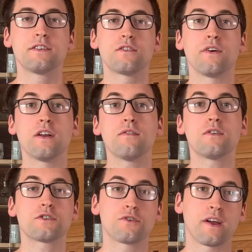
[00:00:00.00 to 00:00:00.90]
So
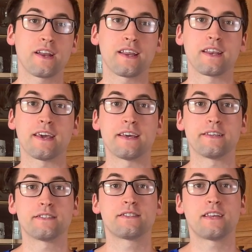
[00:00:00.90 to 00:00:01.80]
interval training
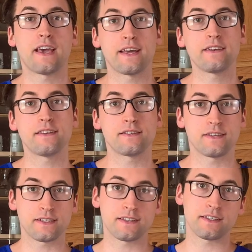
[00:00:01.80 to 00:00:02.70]
is 10 to
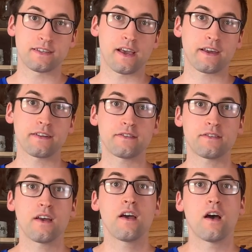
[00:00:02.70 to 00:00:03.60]
60
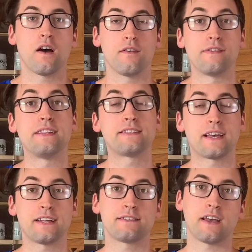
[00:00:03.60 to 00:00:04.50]
seconds of
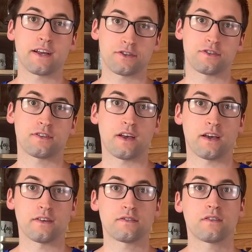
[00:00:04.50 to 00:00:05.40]
intense
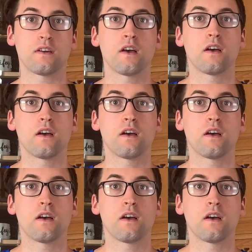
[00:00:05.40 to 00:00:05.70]
exercise.